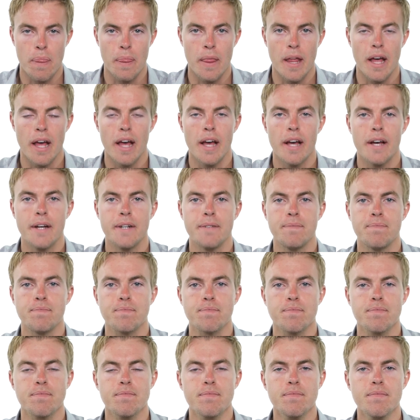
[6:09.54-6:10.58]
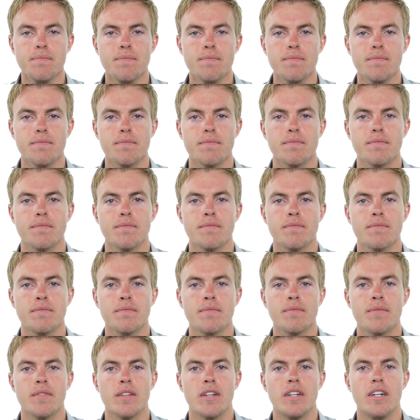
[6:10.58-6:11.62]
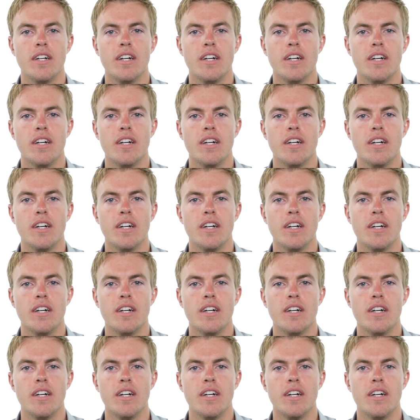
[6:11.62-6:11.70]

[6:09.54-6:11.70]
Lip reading: (no one is talking)